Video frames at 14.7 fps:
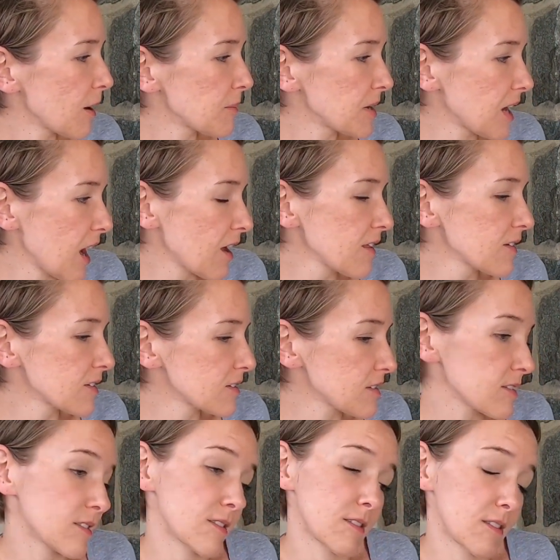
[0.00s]
i mean i think
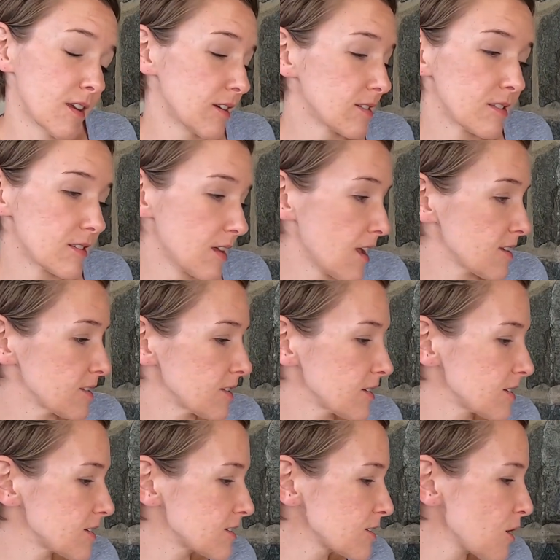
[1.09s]
this is nice as it
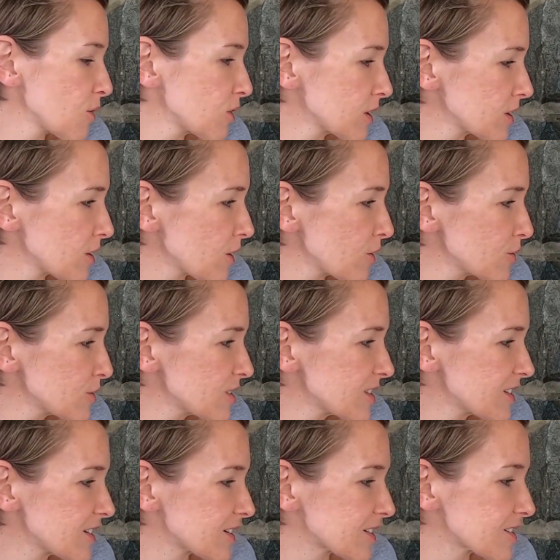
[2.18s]
is oh look at all those
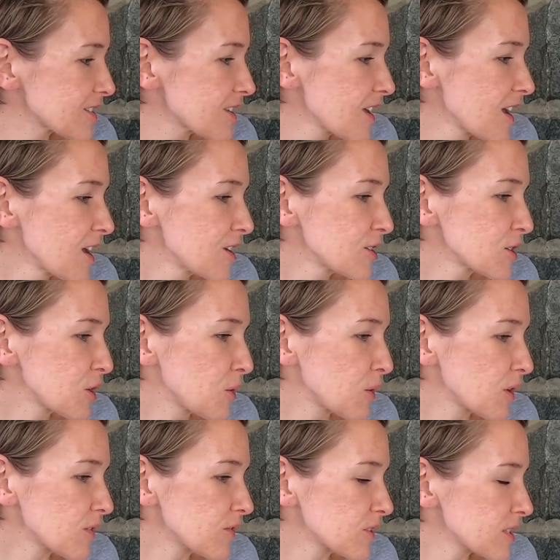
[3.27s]
things
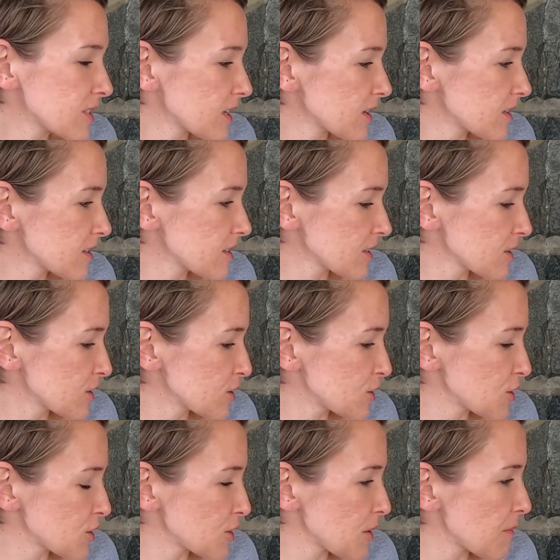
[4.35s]
decor for second
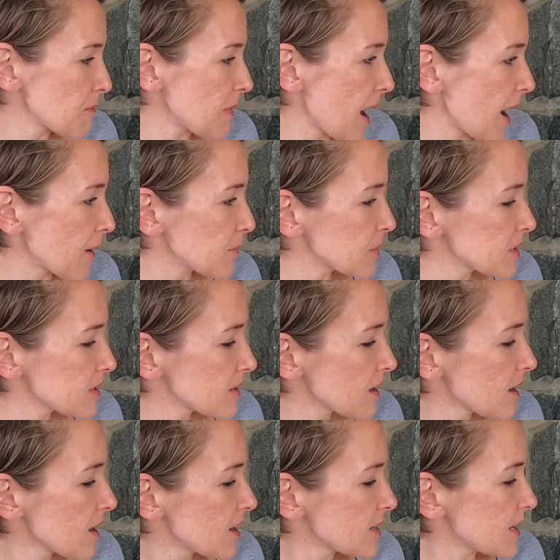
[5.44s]
signature maps
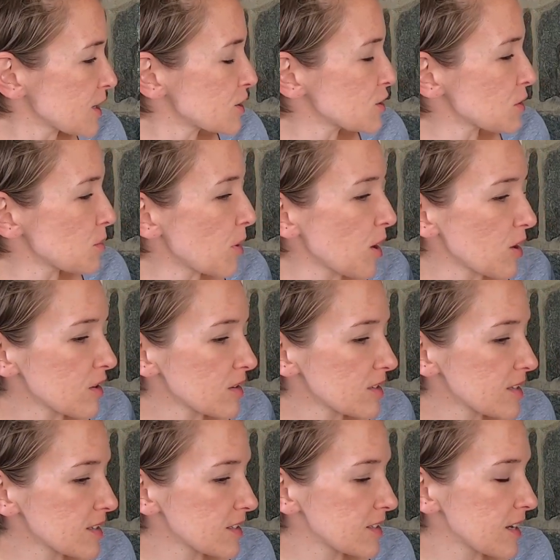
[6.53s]
national
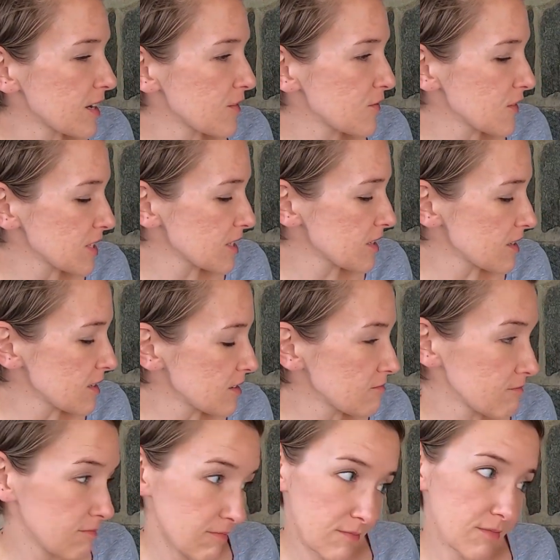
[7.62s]
parks date visited
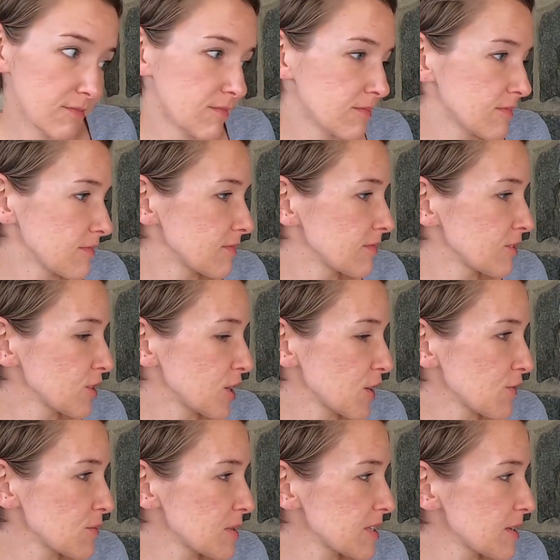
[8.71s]
mm, you're
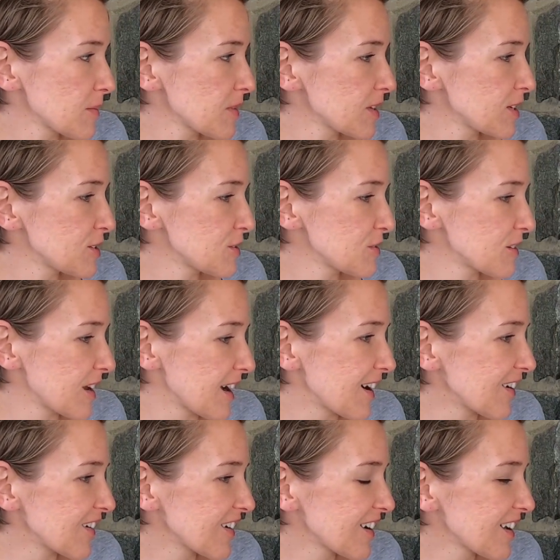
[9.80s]
giving me something to do
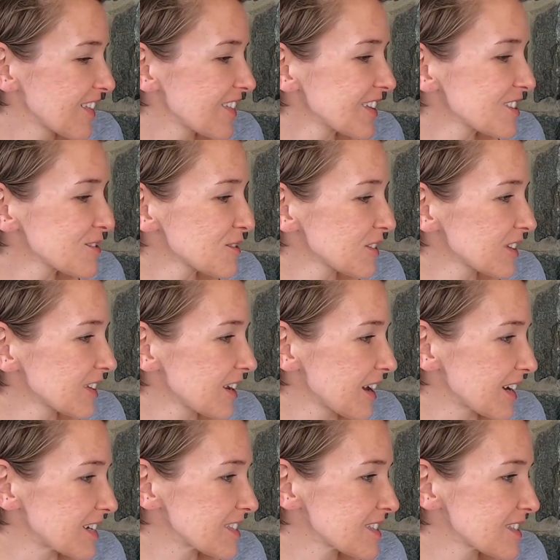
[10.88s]
now that's really
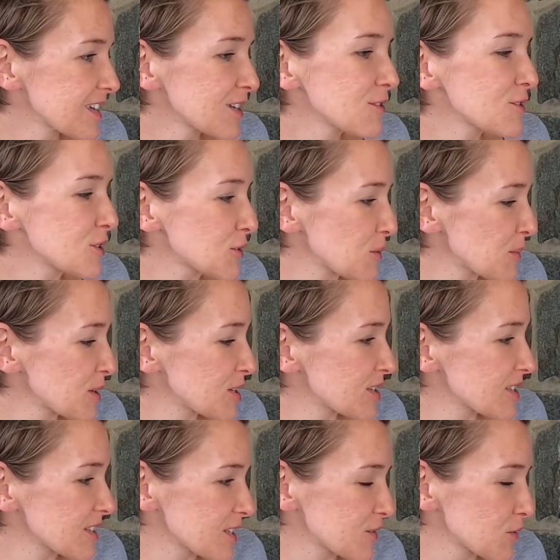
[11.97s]
nice thank you so much
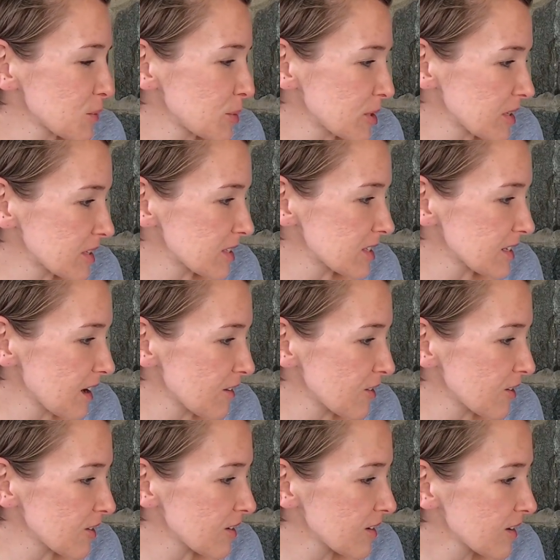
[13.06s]
cindy for putting this
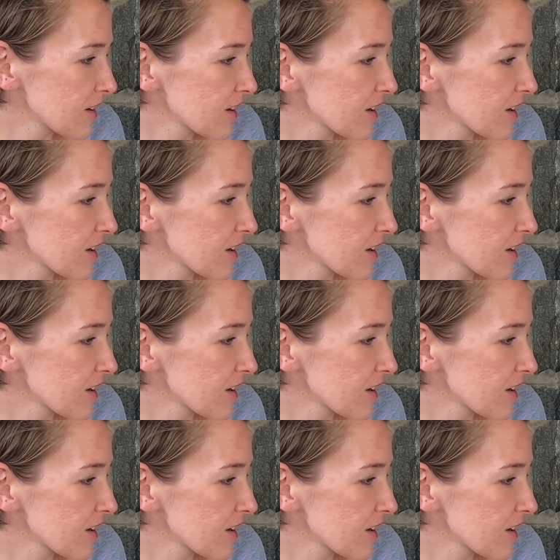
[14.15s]
together